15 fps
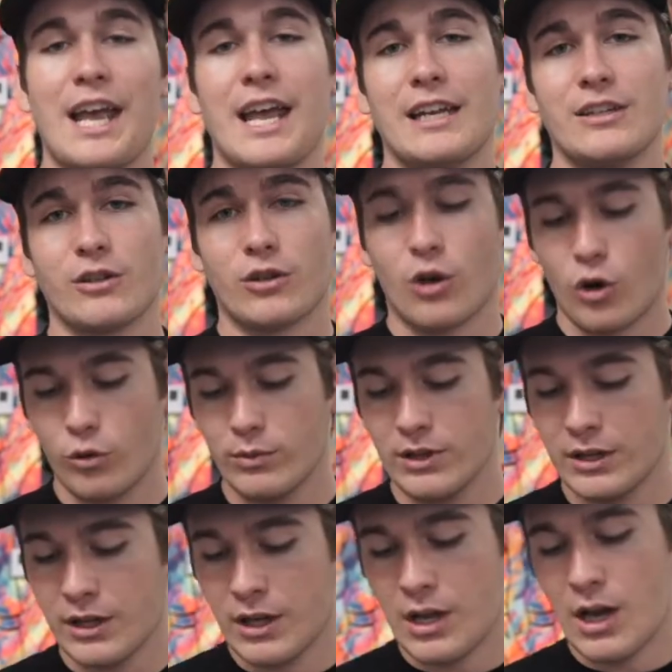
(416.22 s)
and to
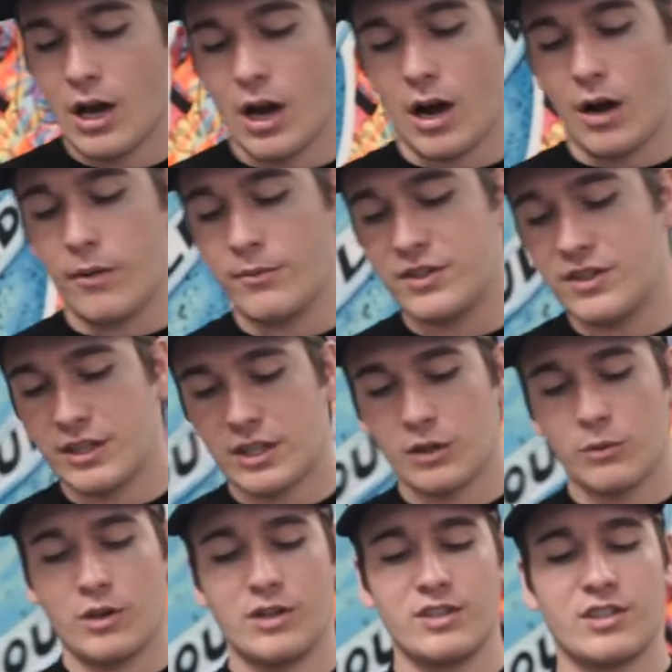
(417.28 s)
Kobe. Um, the sneaker
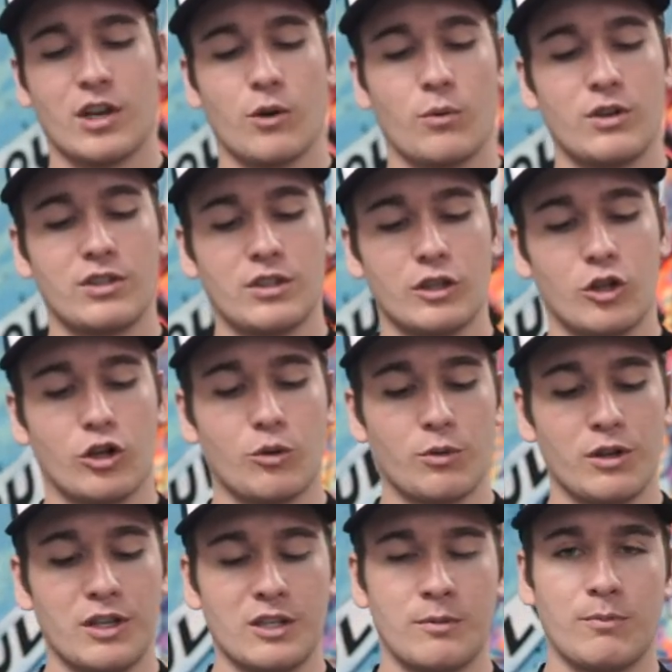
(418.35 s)
was originally going to
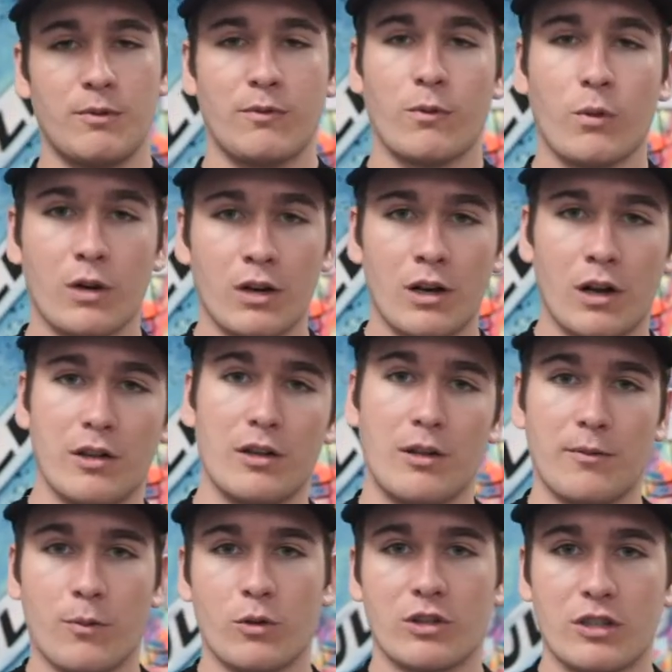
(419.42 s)
release before the
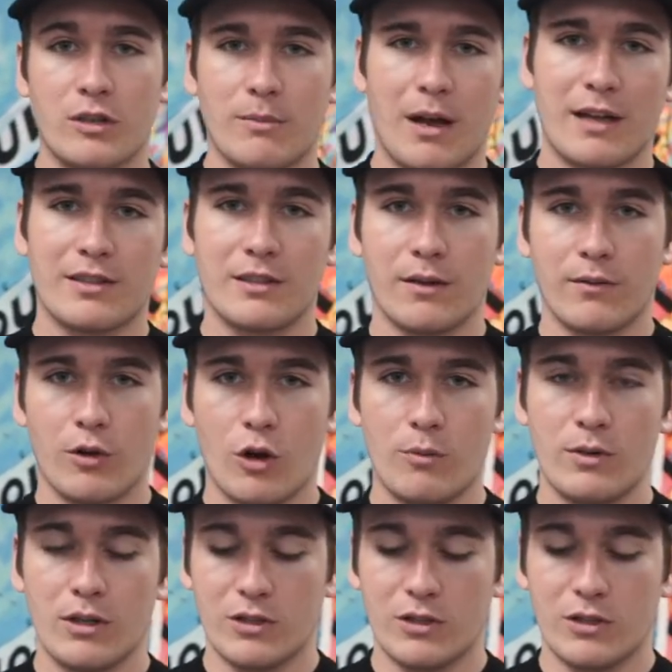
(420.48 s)
unfortunate passing of Kobe and